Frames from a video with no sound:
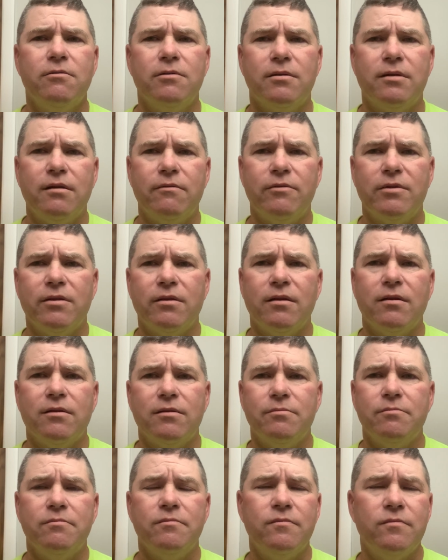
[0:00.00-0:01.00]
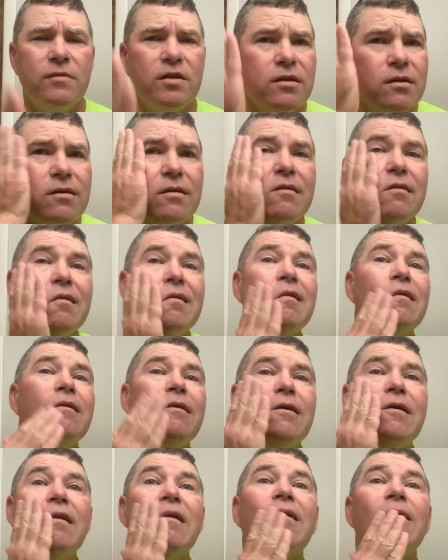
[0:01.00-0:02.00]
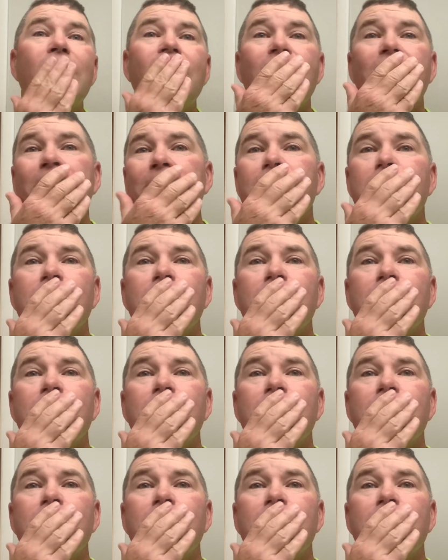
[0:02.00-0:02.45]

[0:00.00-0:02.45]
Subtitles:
it every time. You know,